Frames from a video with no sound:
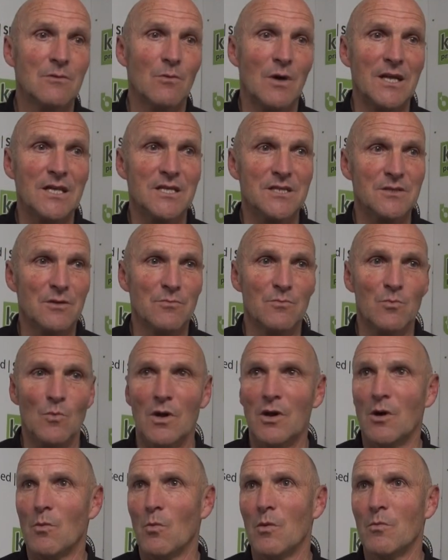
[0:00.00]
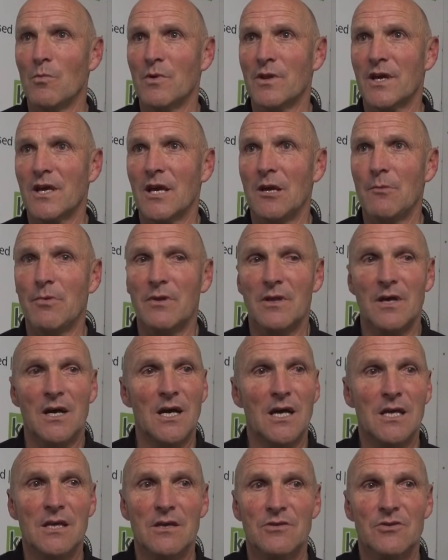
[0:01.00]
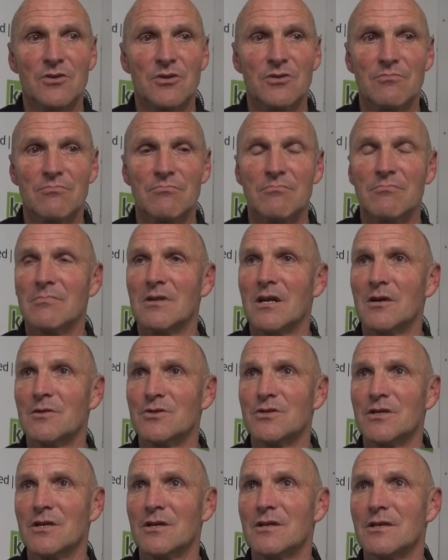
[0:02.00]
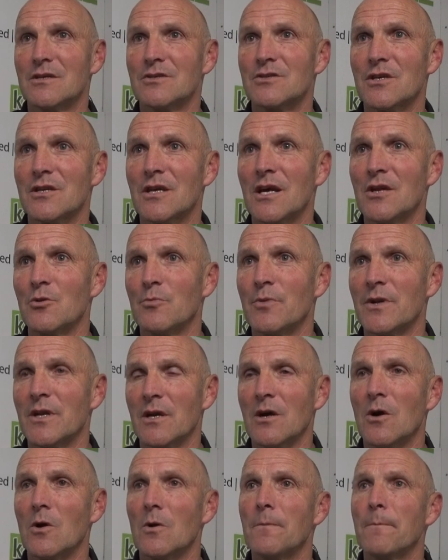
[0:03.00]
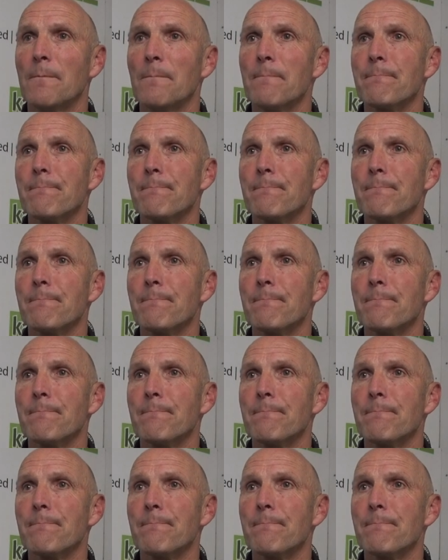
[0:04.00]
when he's on one-on-one with the keeper there, he just knows that it's going to end up in a goal.